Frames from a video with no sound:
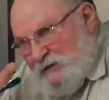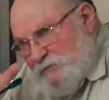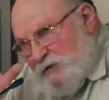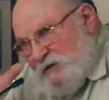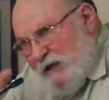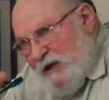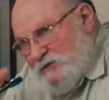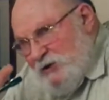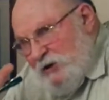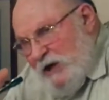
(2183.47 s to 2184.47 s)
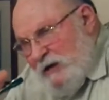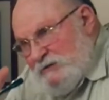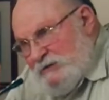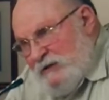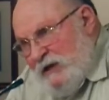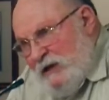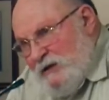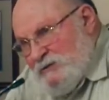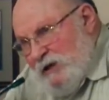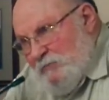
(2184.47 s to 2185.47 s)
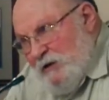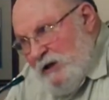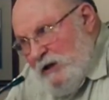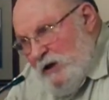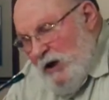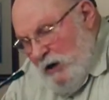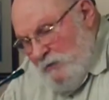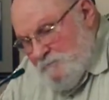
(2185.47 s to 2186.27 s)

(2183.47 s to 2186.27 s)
It's where things are not seen as they really are.